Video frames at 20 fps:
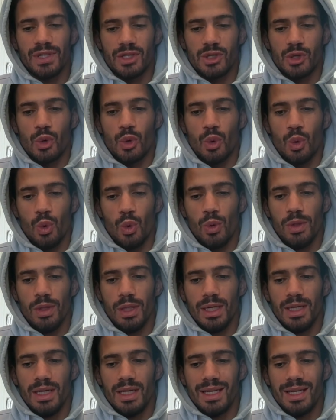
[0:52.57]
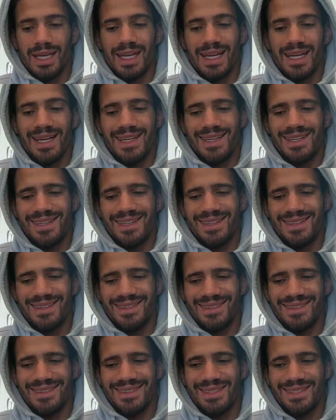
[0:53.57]
call, can I
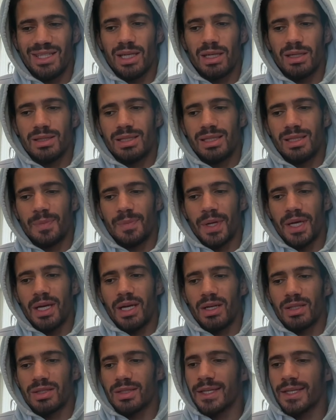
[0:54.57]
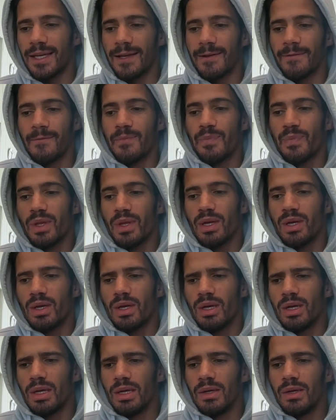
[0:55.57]
start it by asking,
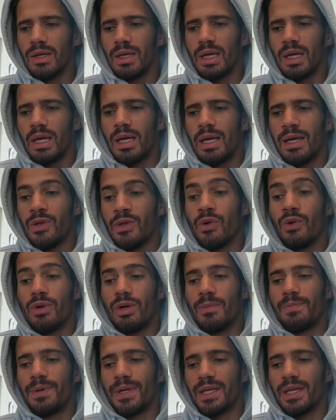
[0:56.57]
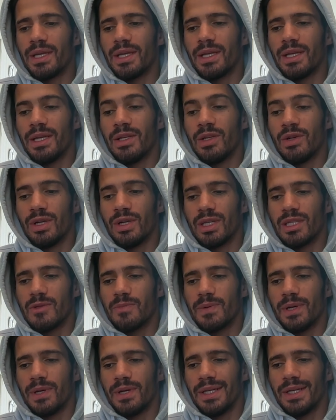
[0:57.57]
in your opinion and in your
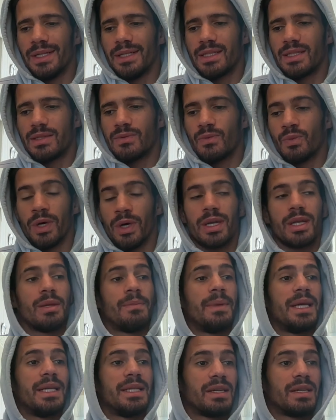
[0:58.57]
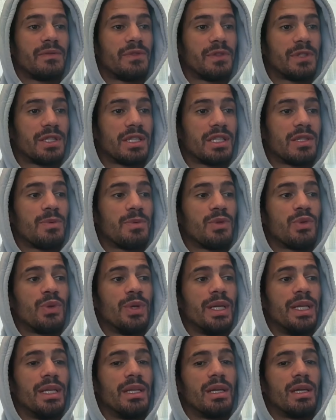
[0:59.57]
experience, what are the main differences
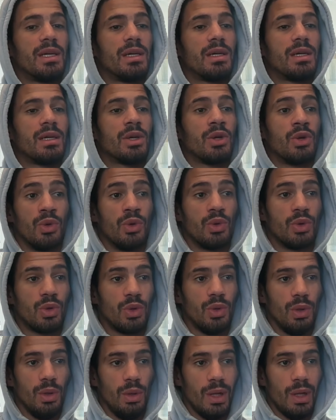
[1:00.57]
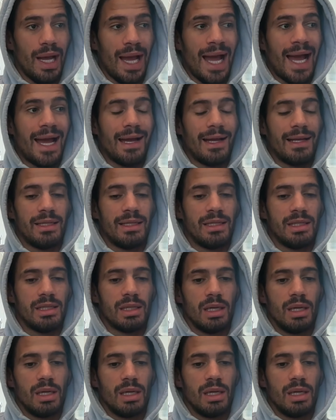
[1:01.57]
between Google and